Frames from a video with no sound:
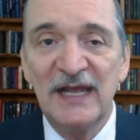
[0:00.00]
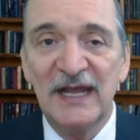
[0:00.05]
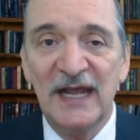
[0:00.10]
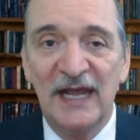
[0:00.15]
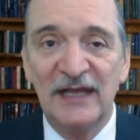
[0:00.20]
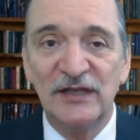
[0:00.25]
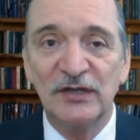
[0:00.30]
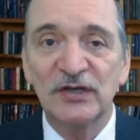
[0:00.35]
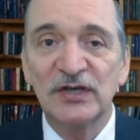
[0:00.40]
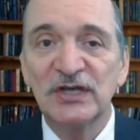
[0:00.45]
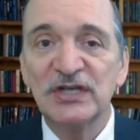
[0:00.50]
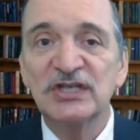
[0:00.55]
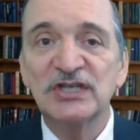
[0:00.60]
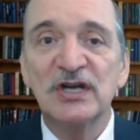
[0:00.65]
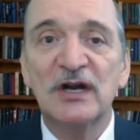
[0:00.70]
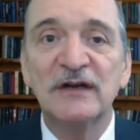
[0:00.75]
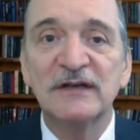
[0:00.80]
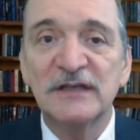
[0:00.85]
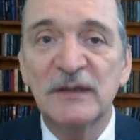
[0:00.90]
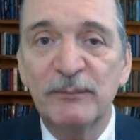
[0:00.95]
And they're going to
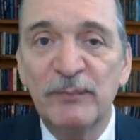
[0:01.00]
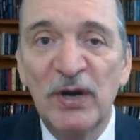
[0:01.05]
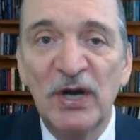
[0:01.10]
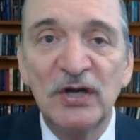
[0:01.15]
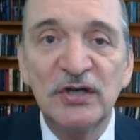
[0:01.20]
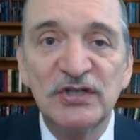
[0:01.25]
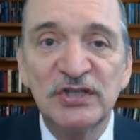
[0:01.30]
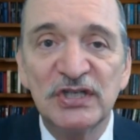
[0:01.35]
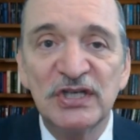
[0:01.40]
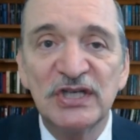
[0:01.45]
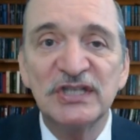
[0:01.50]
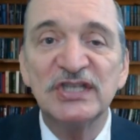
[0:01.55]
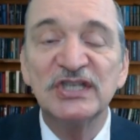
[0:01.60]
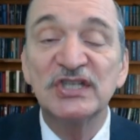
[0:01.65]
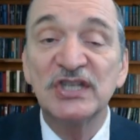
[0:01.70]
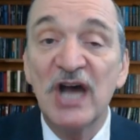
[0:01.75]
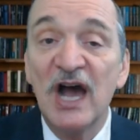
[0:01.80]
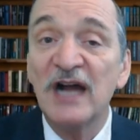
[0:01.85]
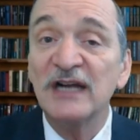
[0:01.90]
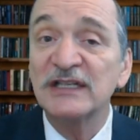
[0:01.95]
start to purchase
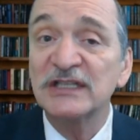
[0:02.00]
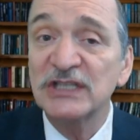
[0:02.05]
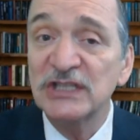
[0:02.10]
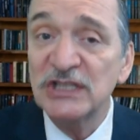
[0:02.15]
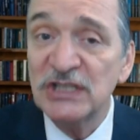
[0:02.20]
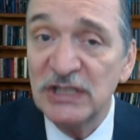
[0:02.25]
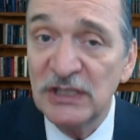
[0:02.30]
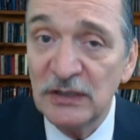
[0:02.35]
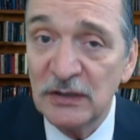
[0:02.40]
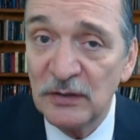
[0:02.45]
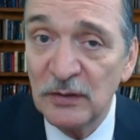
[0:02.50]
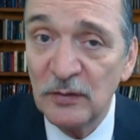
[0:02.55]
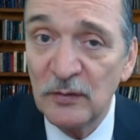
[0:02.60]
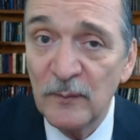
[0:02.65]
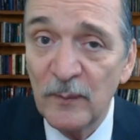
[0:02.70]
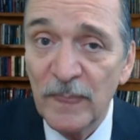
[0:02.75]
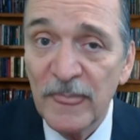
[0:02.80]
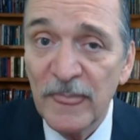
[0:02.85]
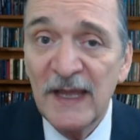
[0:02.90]
stocks too,